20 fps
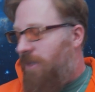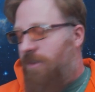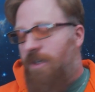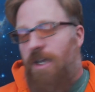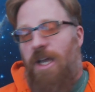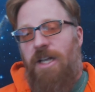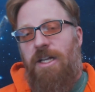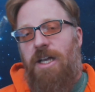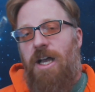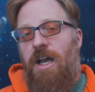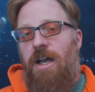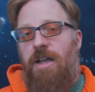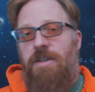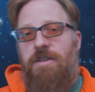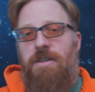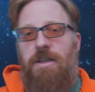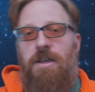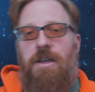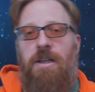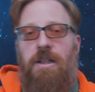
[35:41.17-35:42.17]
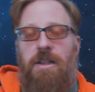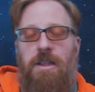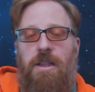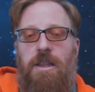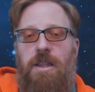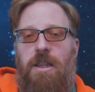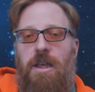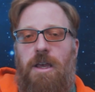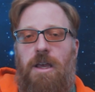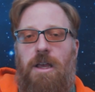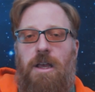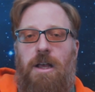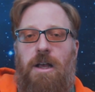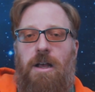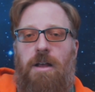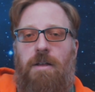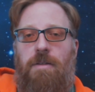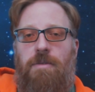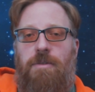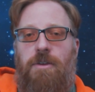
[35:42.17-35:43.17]
thanks again, guys. And
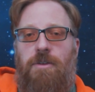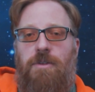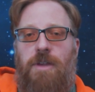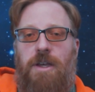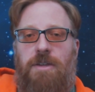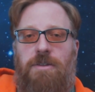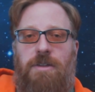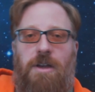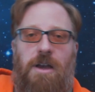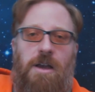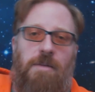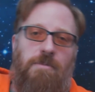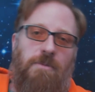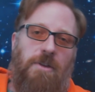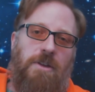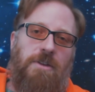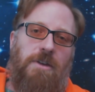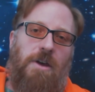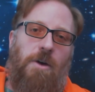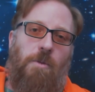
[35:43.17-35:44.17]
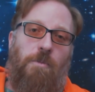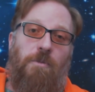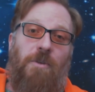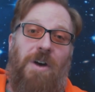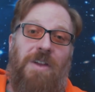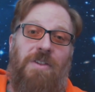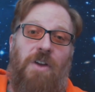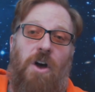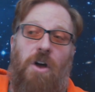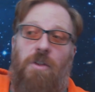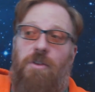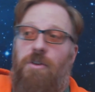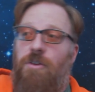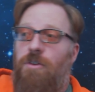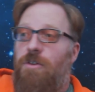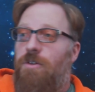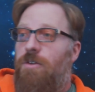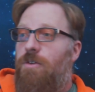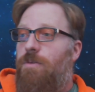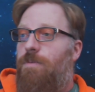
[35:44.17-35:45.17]
till next time, let's help find the
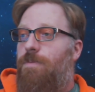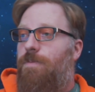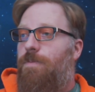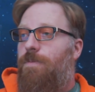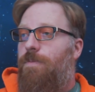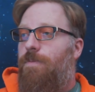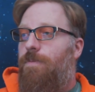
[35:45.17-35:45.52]
others.